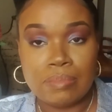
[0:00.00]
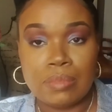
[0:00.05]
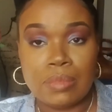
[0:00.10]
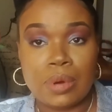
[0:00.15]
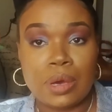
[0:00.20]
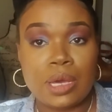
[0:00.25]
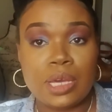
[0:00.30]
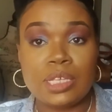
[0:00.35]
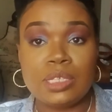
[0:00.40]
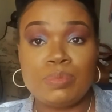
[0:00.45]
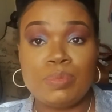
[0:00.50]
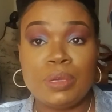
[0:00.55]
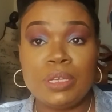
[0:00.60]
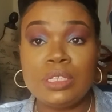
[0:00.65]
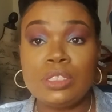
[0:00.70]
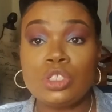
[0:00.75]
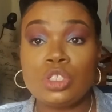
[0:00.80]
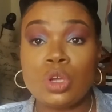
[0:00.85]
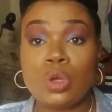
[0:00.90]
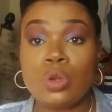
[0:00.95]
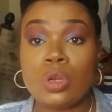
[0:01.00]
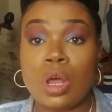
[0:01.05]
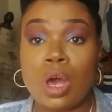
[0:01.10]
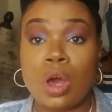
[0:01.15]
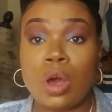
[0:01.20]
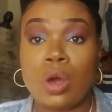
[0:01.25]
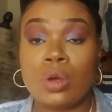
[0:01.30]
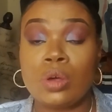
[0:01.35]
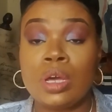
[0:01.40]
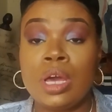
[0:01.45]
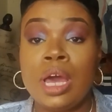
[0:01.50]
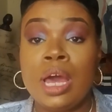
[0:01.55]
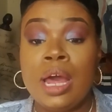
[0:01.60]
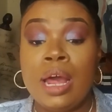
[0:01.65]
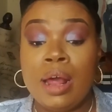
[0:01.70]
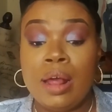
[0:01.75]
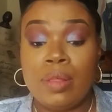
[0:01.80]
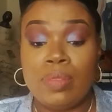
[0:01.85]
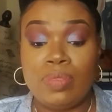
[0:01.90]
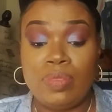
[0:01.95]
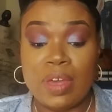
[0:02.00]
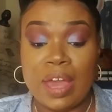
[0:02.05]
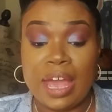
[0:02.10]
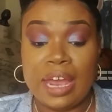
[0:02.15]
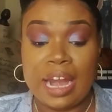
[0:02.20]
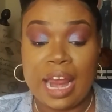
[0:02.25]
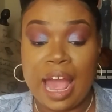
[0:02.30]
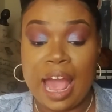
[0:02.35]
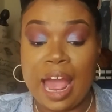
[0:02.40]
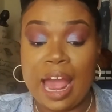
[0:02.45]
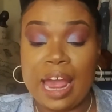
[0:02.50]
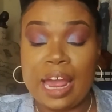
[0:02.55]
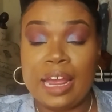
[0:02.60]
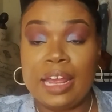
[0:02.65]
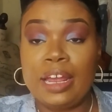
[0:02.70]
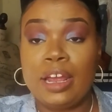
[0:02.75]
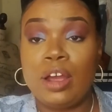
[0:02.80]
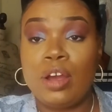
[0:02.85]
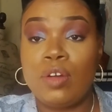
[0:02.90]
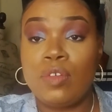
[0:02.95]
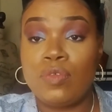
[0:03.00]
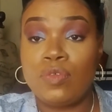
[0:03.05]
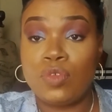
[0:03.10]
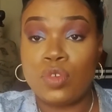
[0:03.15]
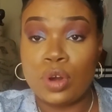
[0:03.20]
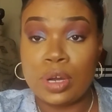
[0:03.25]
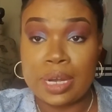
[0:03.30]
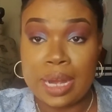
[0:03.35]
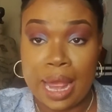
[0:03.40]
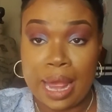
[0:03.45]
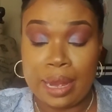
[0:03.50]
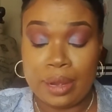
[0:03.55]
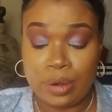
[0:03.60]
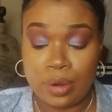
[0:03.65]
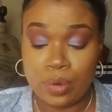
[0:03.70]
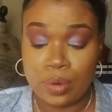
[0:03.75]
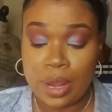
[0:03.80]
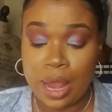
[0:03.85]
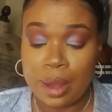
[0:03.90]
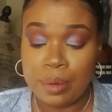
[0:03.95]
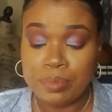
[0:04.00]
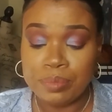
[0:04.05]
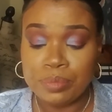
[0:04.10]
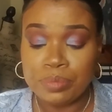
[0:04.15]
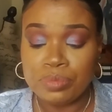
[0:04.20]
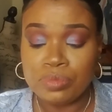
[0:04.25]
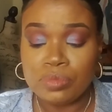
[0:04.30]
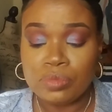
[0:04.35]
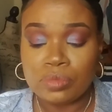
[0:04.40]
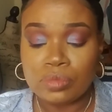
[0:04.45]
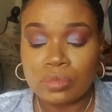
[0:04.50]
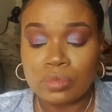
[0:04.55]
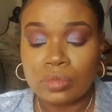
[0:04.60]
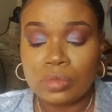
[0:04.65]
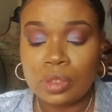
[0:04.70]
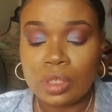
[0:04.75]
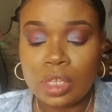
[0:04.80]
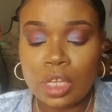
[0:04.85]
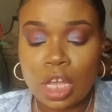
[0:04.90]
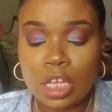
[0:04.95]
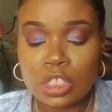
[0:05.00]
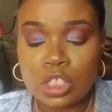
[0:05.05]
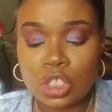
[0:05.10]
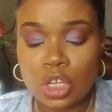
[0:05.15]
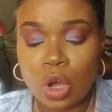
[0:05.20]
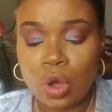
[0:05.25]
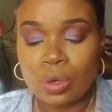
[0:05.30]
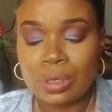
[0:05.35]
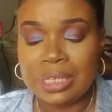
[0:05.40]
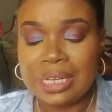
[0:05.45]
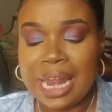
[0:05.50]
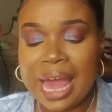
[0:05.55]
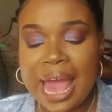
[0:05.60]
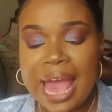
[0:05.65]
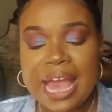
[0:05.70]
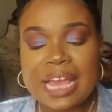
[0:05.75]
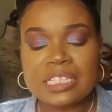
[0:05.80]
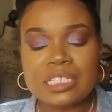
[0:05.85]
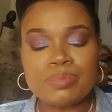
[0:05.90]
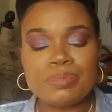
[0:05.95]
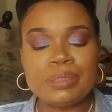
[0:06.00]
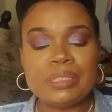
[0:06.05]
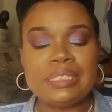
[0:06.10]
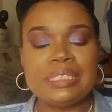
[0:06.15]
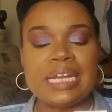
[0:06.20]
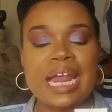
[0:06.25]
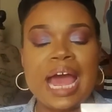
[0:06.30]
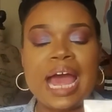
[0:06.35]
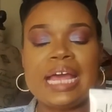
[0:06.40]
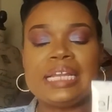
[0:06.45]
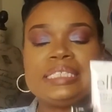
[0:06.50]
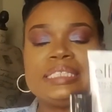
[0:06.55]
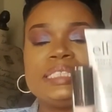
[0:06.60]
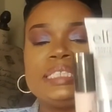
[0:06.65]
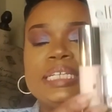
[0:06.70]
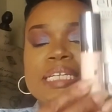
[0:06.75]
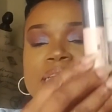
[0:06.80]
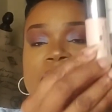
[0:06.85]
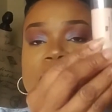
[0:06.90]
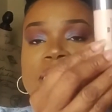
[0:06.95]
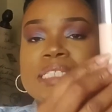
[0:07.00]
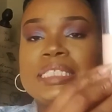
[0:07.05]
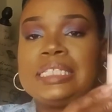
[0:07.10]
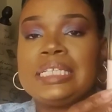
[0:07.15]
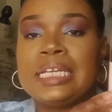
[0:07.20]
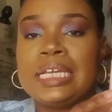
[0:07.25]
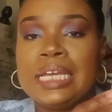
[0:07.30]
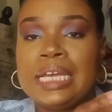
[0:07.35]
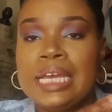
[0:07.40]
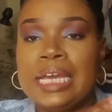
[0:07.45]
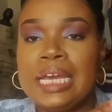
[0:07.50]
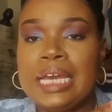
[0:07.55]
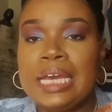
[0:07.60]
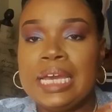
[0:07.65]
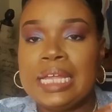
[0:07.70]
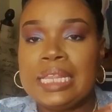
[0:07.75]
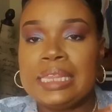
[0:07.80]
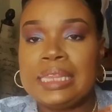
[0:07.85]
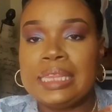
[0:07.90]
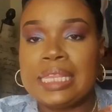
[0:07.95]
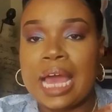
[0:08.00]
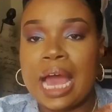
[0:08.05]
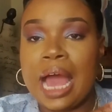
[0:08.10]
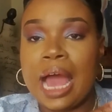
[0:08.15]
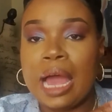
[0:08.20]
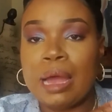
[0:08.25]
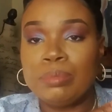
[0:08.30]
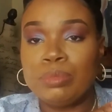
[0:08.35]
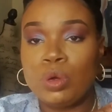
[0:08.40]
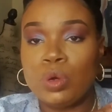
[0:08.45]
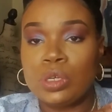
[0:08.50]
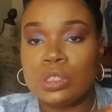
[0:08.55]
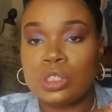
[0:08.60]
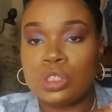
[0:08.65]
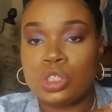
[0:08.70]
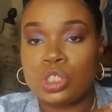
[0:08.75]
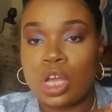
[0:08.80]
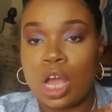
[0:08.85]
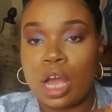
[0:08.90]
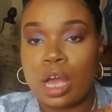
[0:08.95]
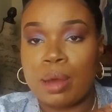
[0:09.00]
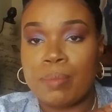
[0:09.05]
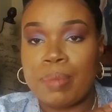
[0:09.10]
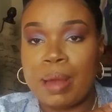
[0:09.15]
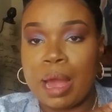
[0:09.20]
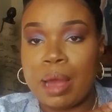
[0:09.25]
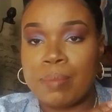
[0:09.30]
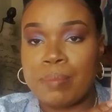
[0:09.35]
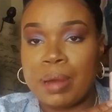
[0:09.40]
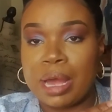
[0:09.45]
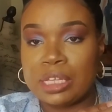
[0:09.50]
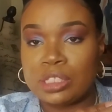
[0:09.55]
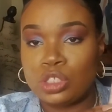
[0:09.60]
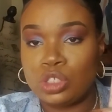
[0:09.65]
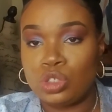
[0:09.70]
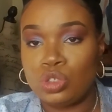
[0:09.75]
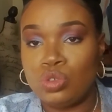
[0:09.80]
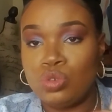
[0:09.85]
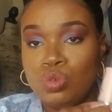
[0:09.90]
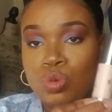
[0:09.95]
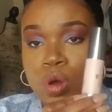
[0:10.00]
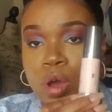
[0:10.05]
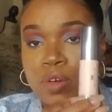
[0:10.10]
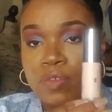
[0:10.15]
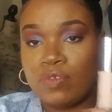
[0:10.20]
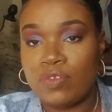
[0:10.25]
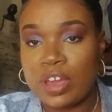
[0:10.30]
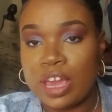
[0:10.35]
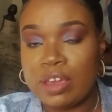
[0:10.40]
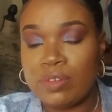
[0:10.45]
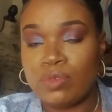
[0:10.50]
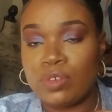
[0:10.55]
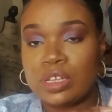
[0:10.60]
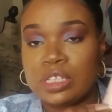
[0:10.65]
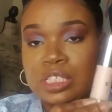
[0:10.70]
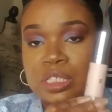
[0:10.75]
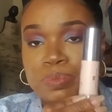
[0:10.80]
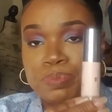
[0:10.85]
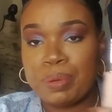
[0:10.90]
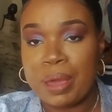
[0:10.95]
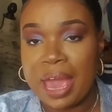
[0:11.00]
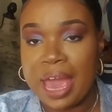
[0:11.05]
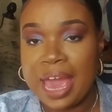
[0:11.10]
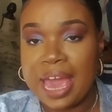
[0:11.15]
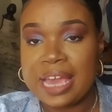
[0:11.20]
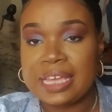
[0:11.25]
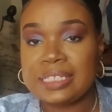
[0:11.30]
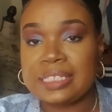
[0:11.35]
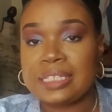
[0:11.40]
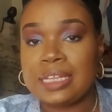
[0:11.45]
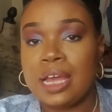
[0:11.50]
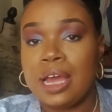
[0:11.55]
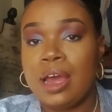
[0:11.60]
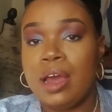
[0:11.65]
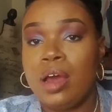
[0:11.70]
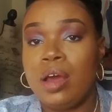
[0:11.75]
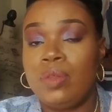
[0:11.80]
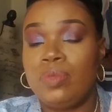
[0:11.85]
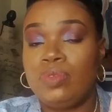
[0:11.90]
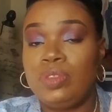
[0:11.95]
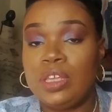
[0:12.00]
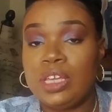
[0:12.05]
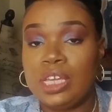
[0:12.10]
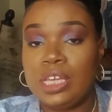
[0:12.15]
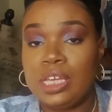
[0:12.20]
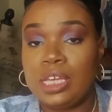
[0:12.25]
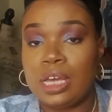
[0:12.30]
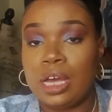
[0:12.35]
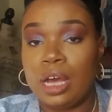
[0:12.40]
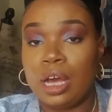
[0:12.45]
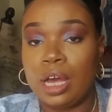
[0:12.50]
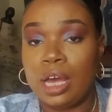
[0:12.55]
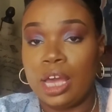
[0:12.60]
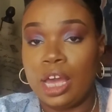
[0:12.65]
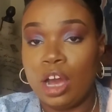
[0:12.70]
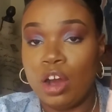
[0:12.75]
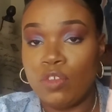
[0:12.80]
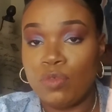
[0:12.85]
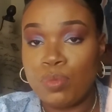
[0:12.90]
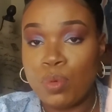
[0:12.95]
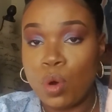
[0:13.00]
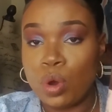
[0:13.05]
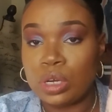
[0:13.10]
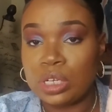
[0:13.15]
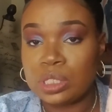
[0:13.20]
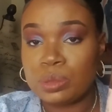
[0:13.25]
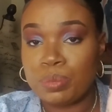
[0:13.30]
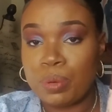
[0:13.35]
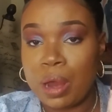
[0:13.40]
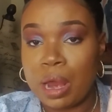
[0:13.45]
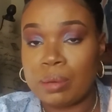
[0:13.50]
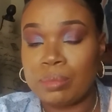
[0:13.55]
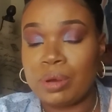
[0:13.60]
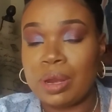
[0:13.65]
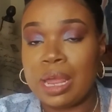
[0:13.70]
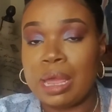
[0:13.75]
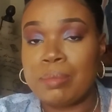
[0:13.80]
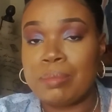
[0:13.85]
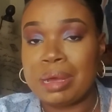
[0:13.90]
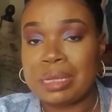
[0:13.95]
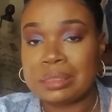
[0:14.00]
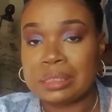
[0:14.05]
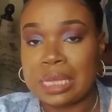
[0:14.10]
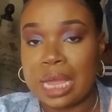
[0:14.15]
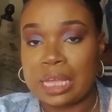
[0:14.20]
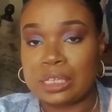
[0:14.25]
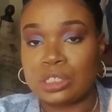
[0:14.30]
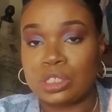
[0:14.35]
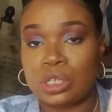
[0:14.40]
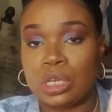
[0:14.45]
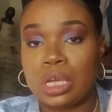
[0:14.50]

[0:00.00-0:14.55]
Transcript: It's been so long that I forgot, okay? So last but not least, I'm going to talk about my two favorites past the e.l.f. Poreless Primer and my Tatcha.